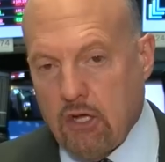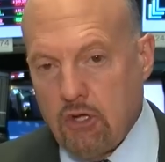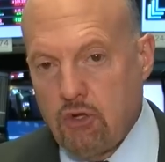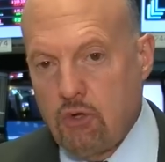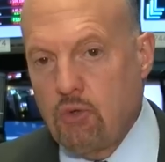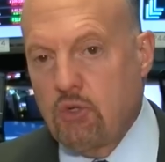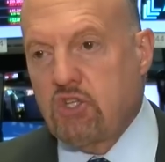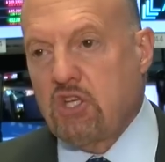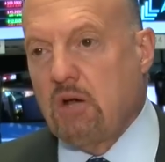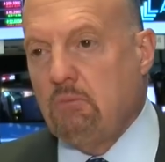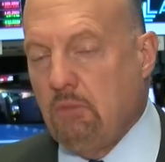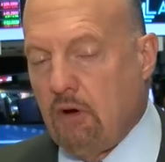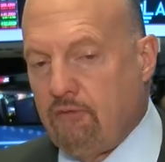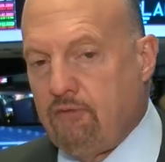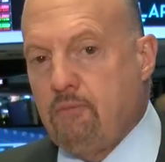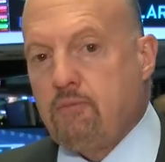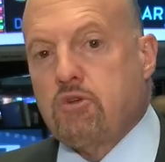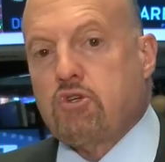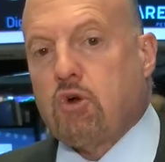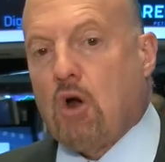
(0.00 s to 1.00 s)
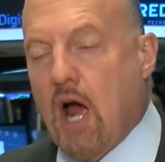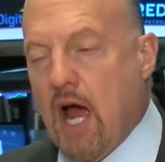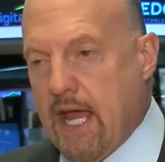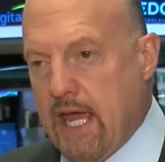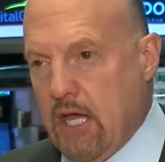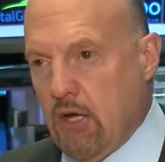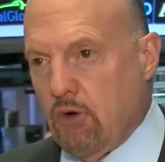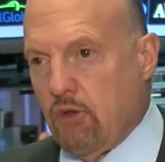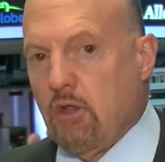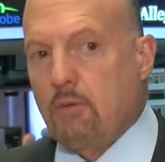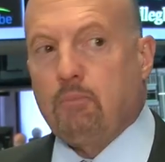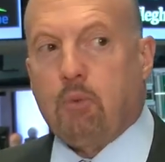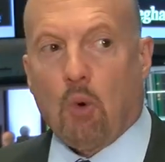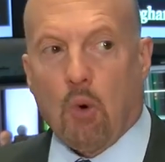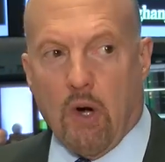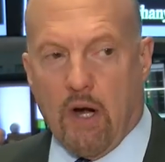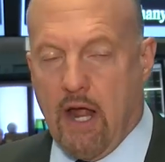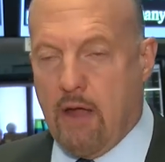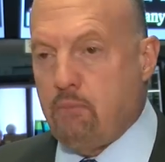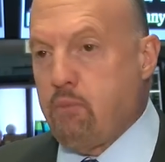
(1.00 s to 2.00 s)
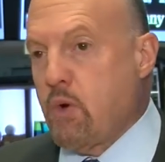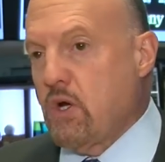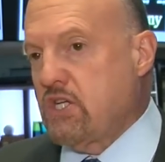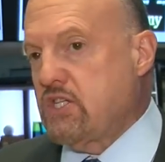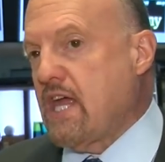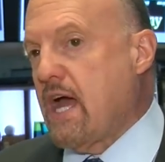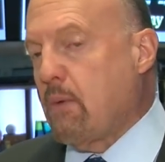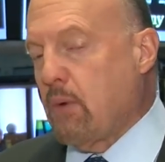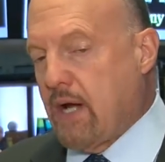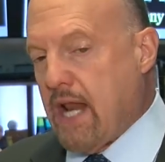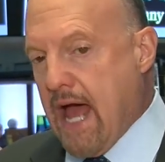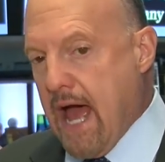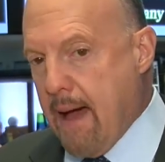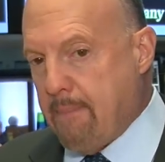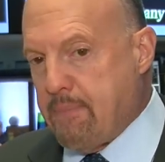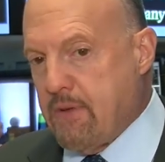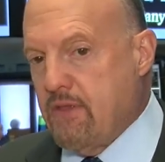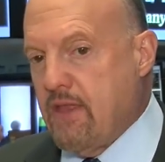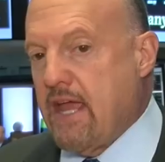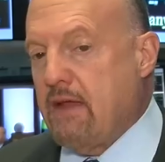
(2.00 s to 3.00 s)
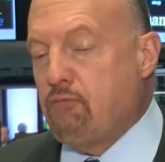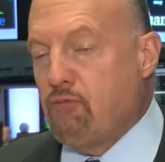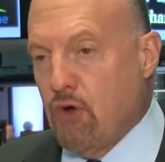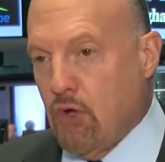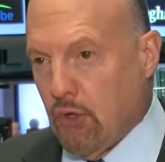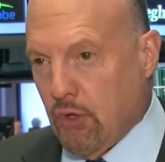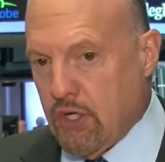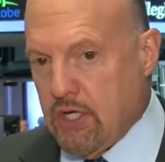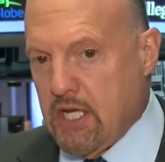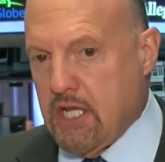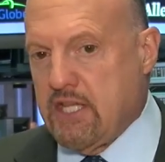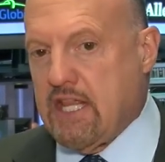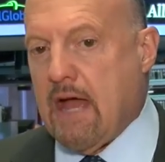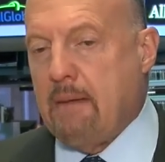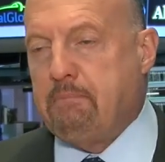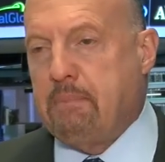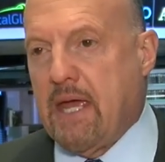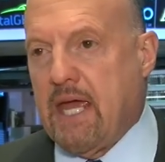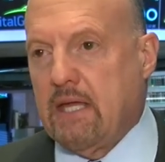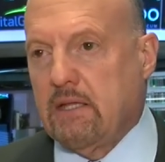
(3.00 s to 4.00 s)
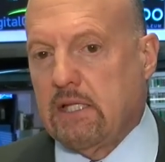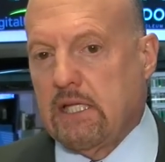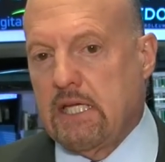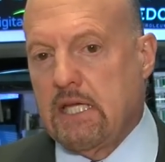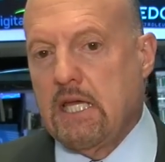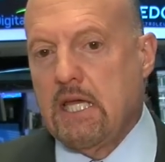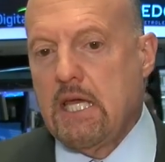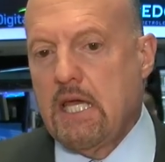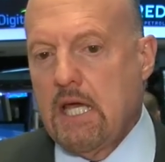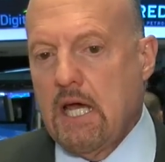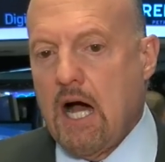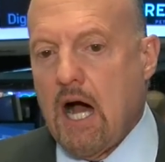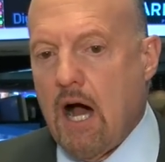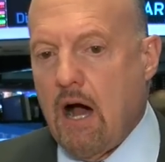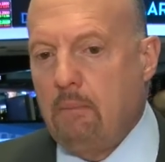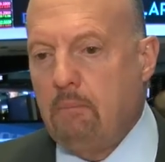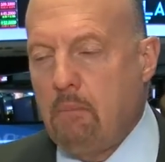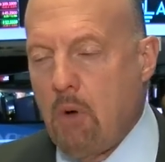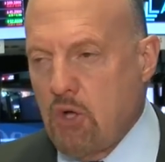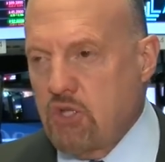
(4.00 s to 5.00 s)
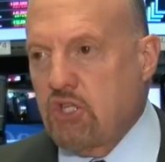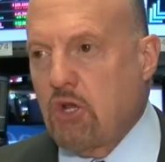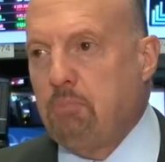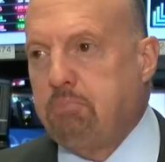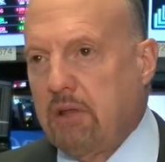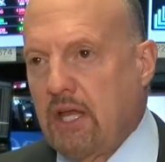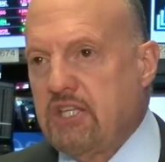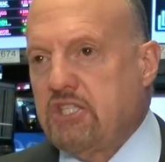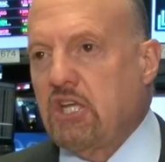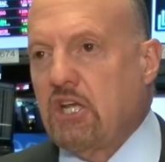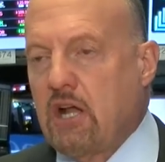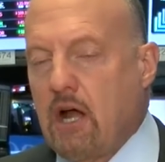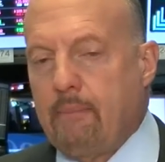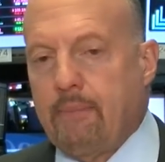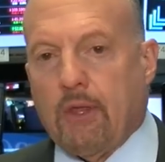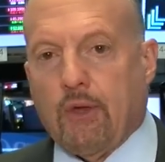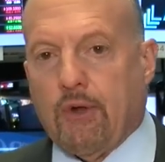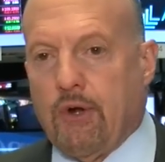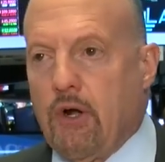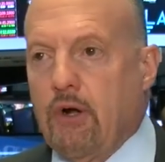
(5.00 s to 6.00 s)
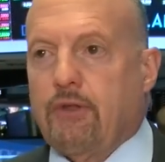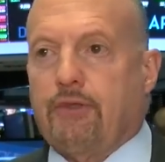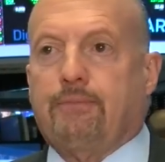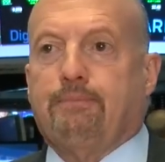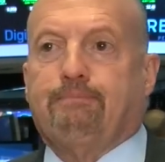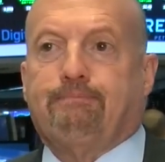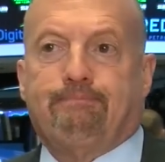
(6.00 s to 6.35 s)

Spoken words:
could use someone from Trian on the board. I wish that would happen. They really need that badly. Most complacent company on earth.